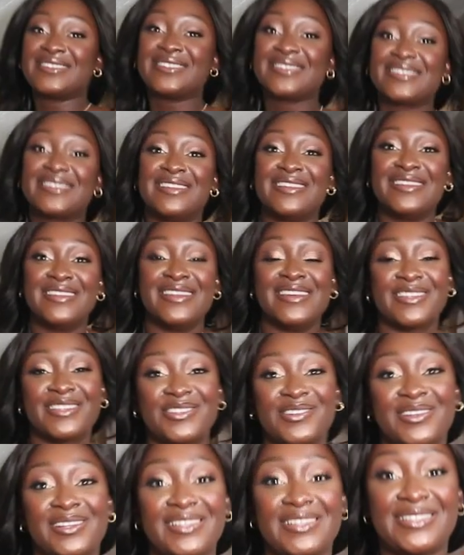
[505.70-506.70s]
she's
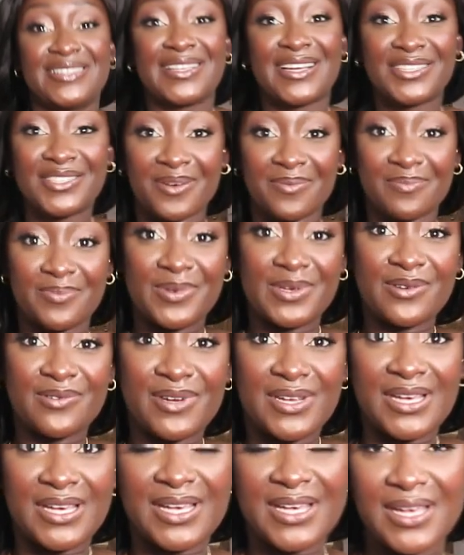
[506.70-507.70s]
literally such a
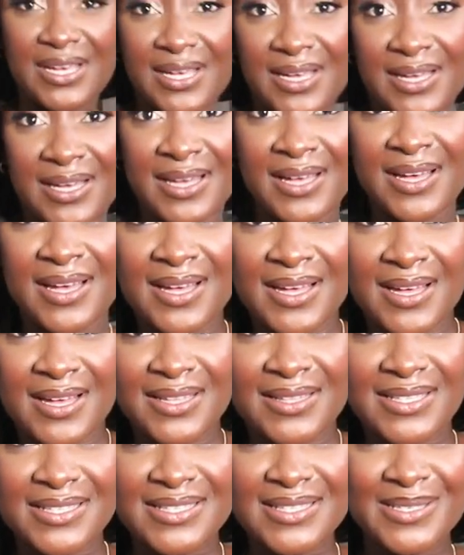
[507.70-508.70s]
beauty
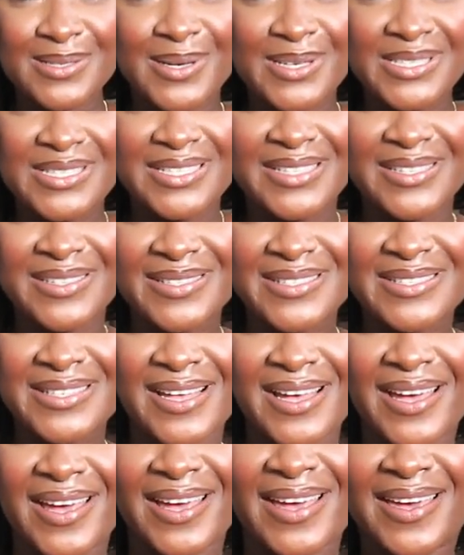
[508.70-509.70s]
this is what she looks
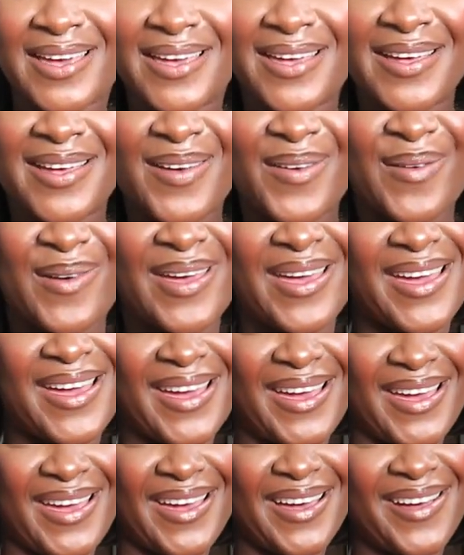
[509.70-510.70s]
like
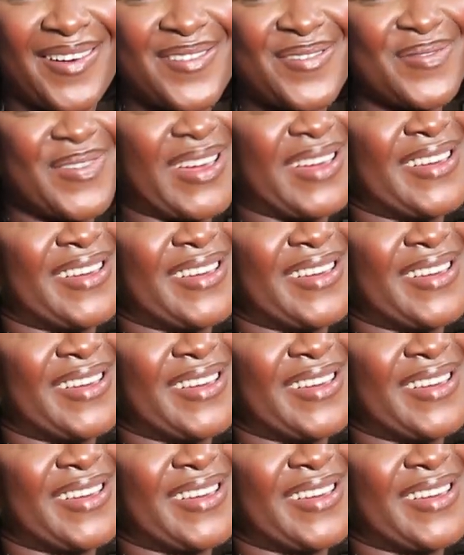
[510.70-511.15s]
okay oh my